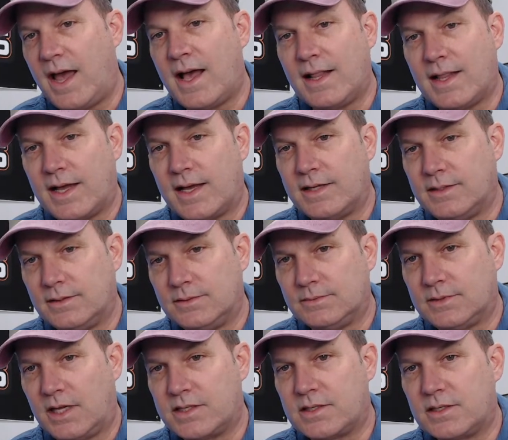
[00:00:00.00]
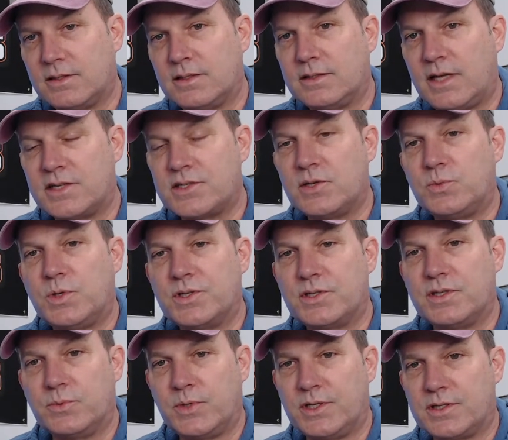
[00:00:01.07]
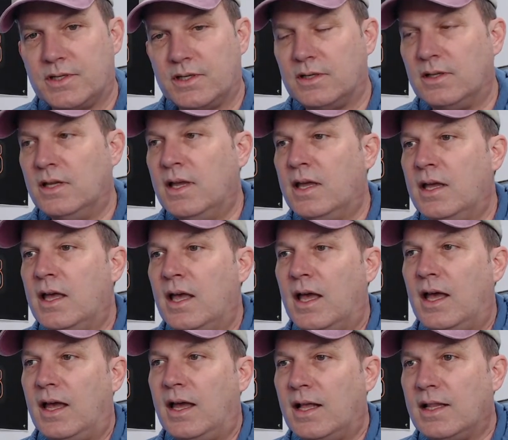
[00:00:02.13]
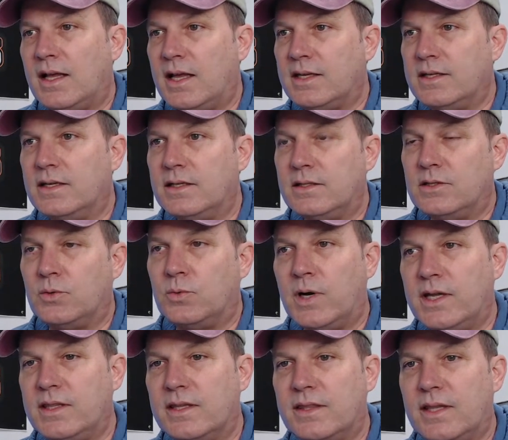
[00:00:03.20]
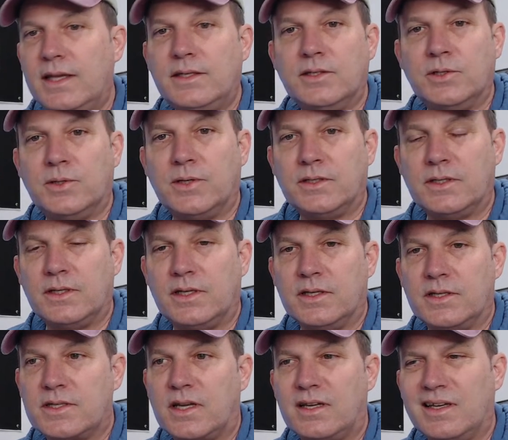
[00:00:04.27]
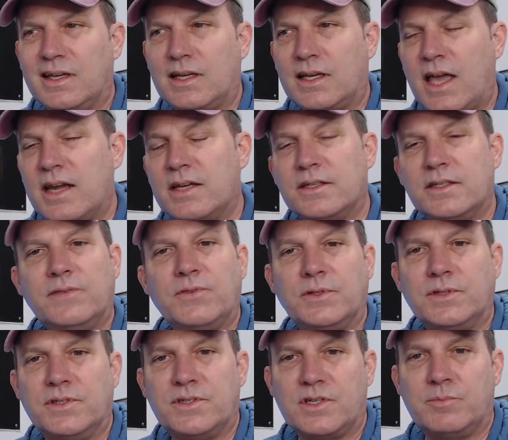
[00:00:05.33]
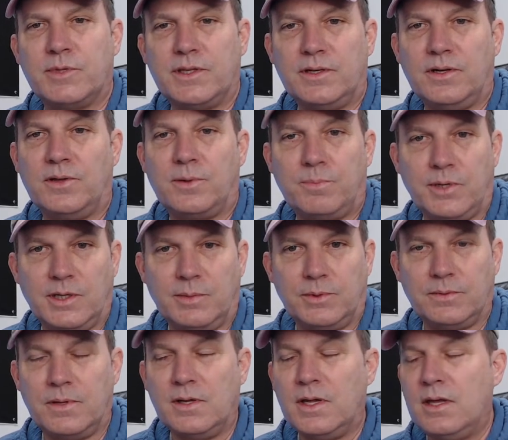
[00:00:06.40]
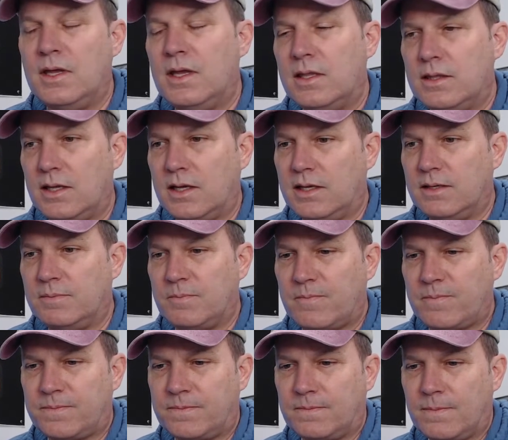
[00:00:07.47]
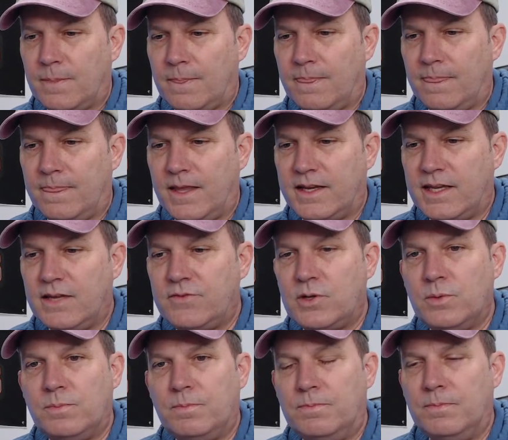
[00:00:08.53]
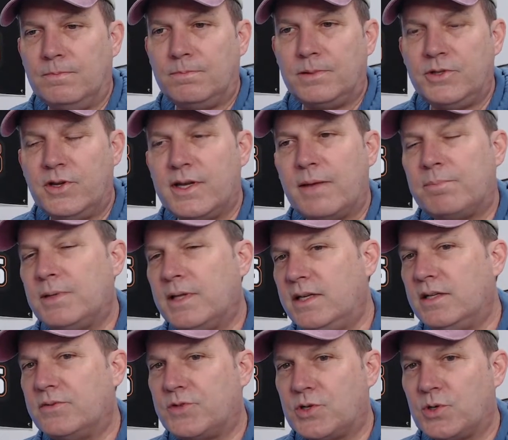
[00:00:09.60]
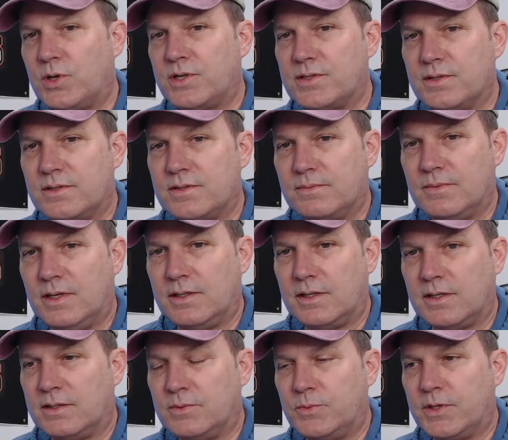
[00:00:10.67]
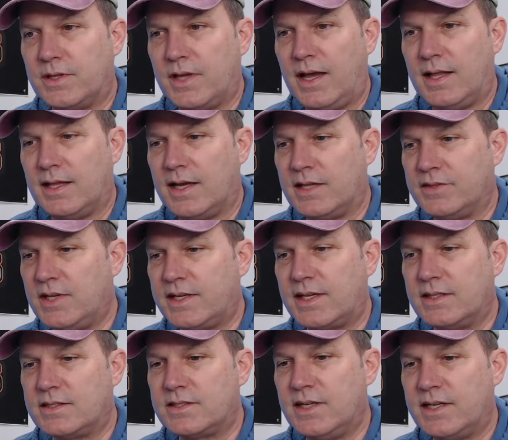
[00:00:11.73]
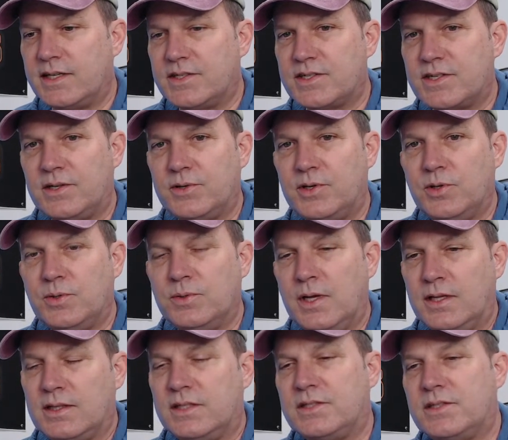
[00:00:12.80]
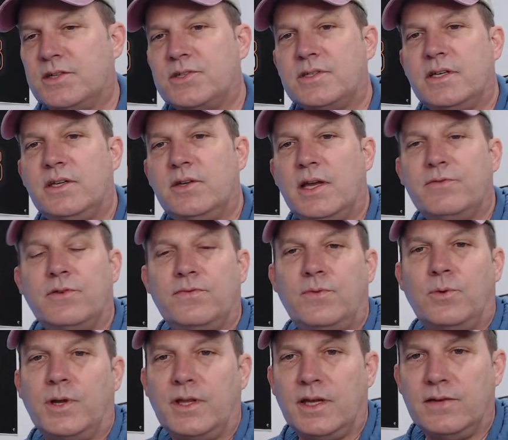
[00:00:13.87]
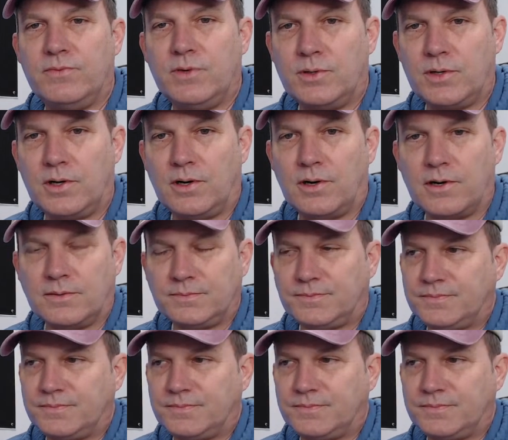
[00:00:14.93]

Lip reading: Allied. That's the ones that we sell. Allied, the way that they do it is kind of different than some of the other people. They give you, you got plenty of choices with Allied. They can sell you, let's say you have a 48 volt car.